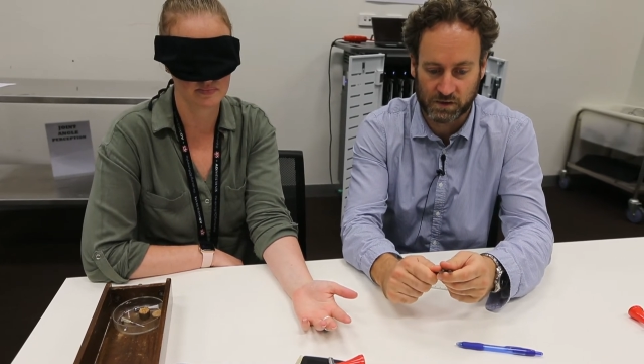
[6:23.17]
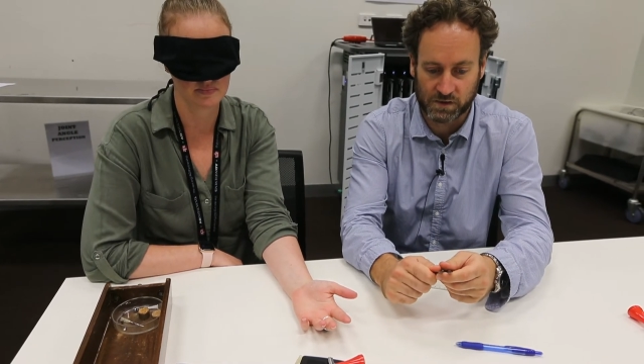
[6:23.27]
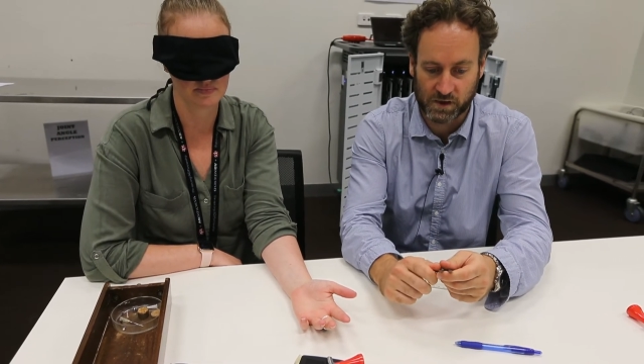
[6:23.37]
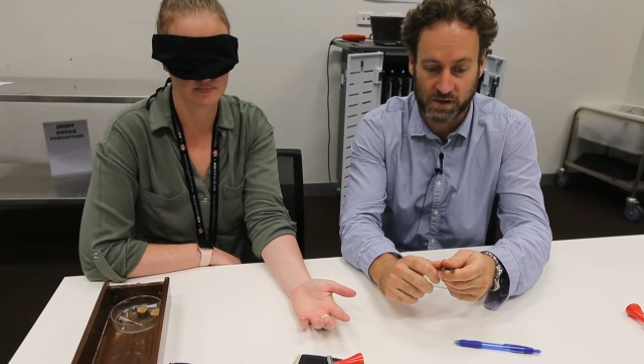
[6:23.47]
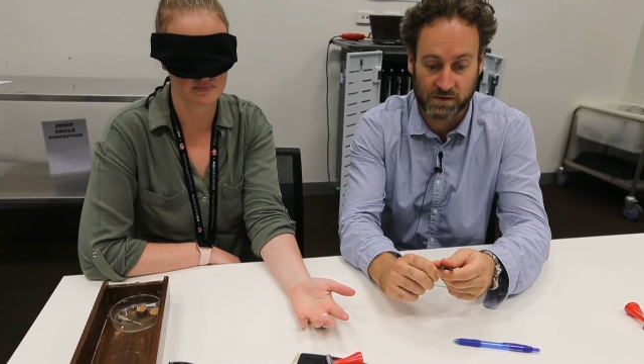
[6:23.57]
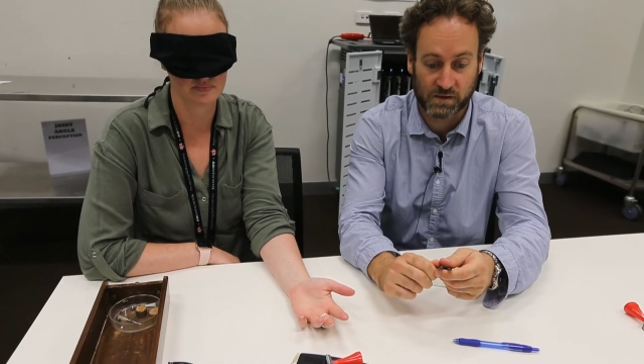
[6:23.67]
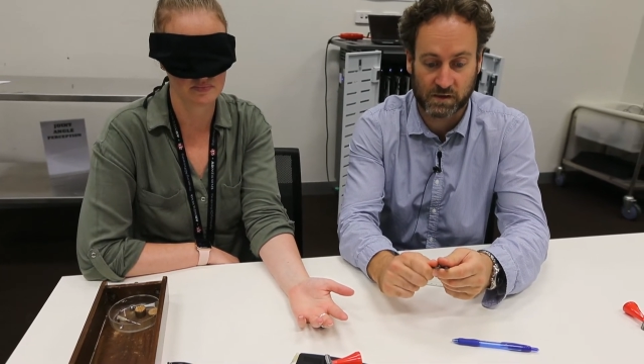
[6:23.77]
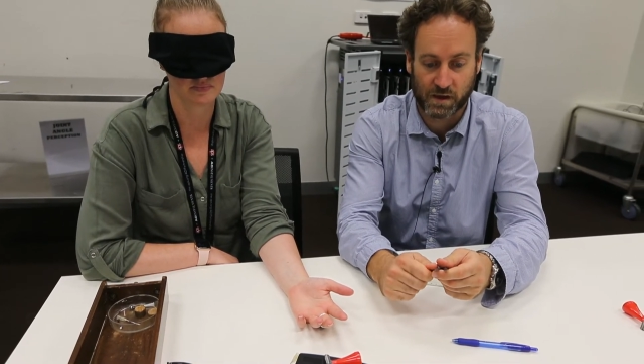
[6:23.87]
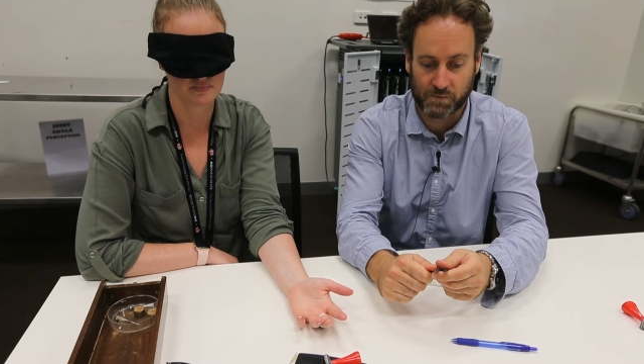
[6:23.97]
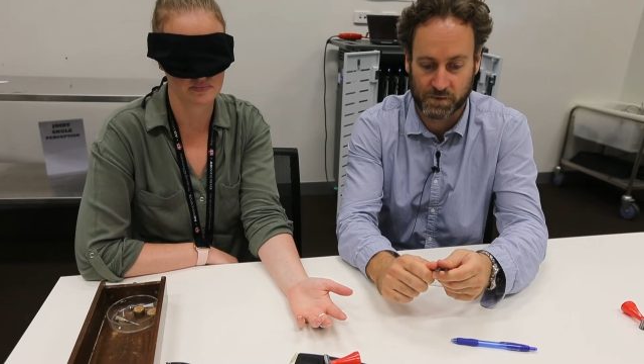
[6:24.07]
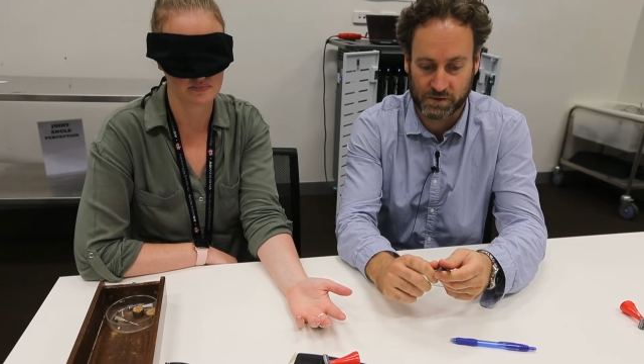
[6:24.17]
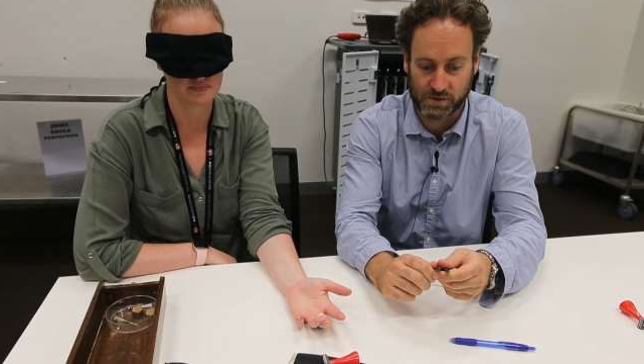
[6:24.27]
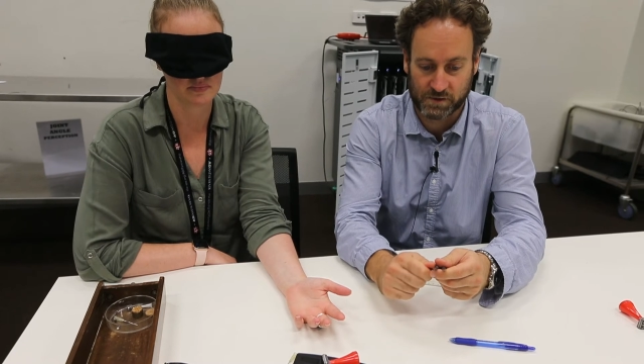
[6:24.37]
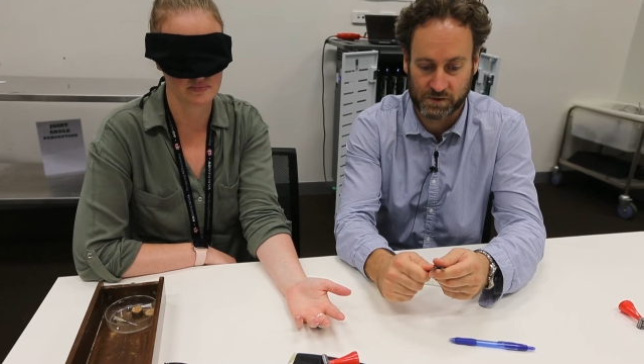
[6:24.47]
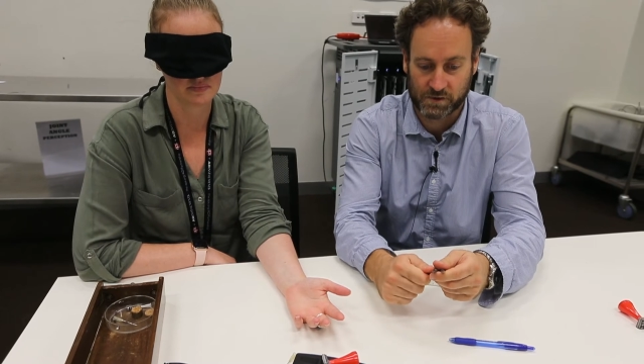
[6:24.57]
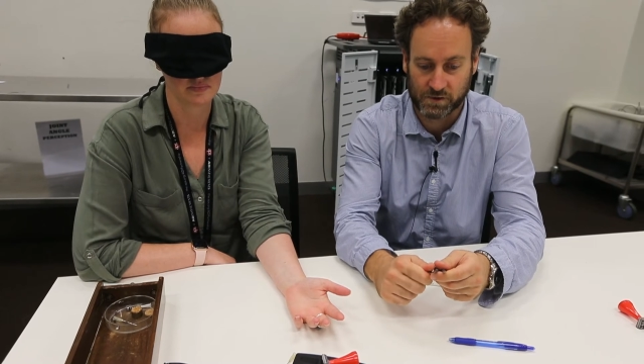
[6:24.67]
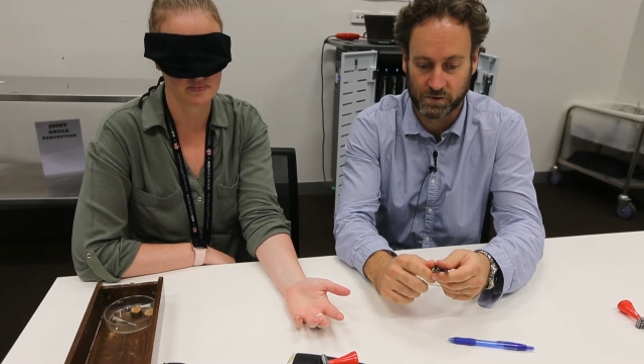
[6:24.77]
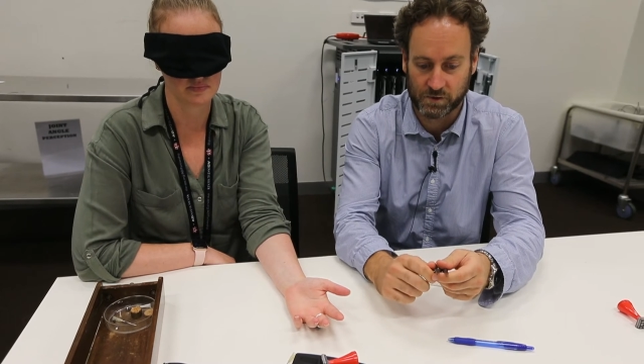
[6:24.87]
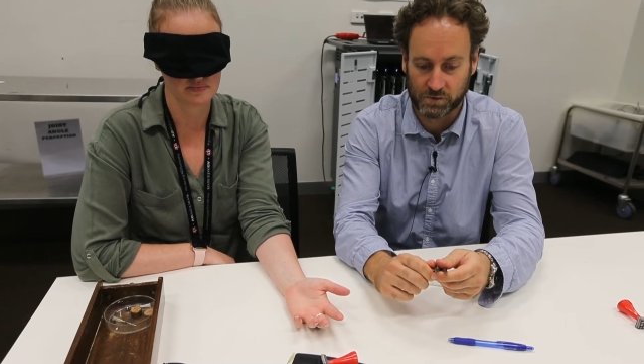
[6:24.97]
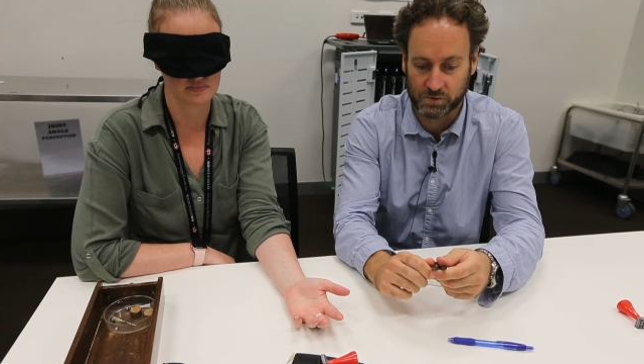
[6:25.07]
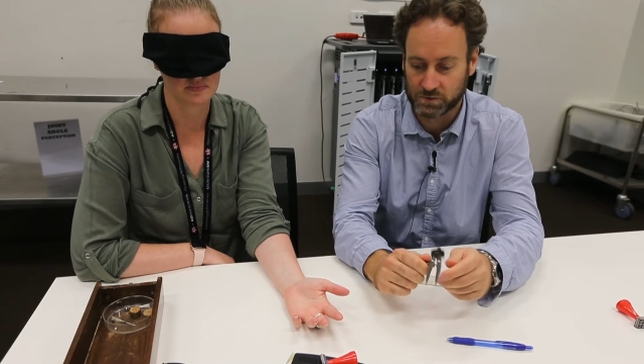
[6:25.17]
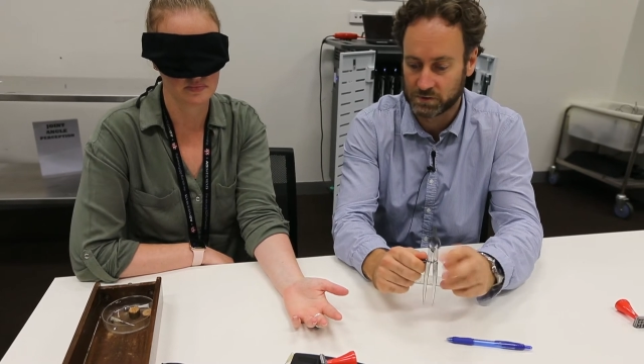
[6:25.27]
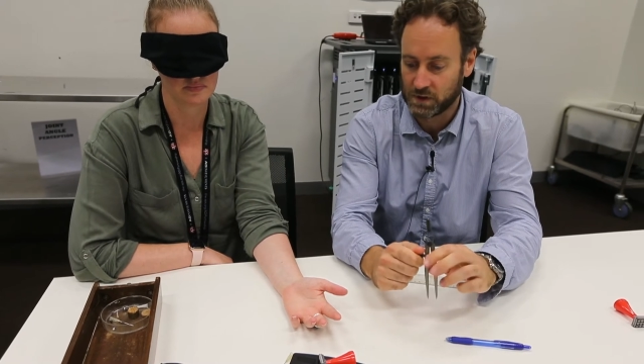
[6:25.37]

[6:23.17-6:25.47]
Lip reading: adjust the compasses to